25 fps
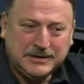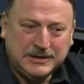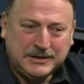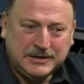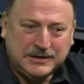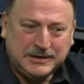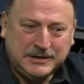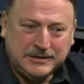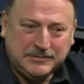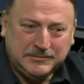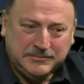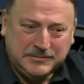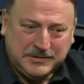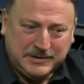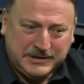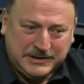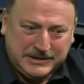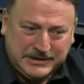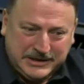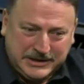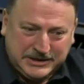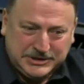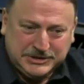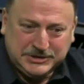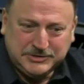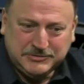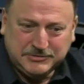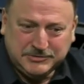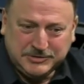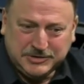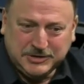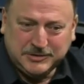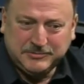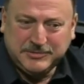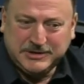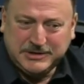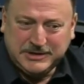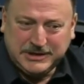a
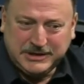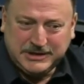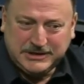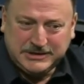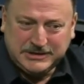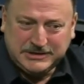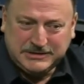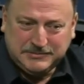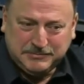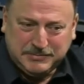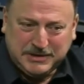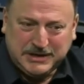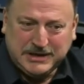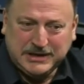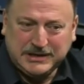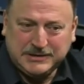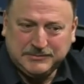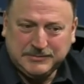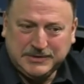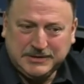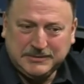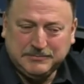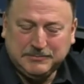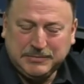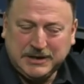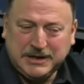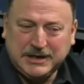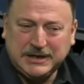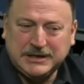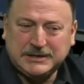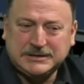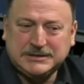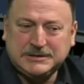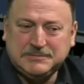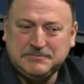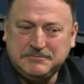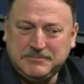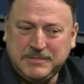National-dominated Parliament
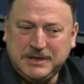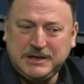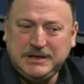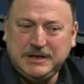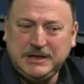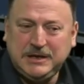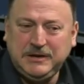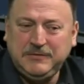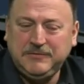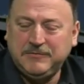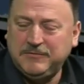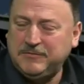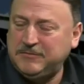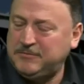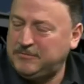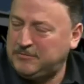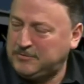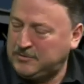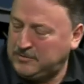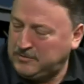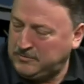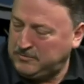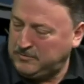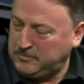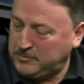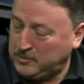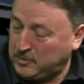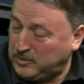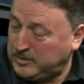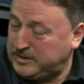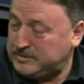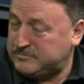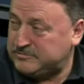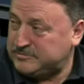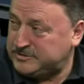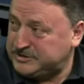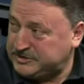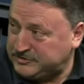passed many quite
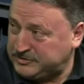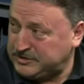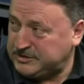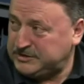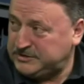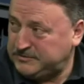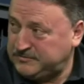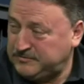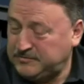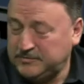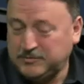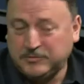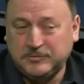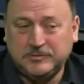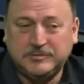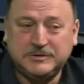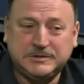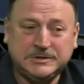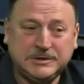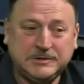restrictive laws.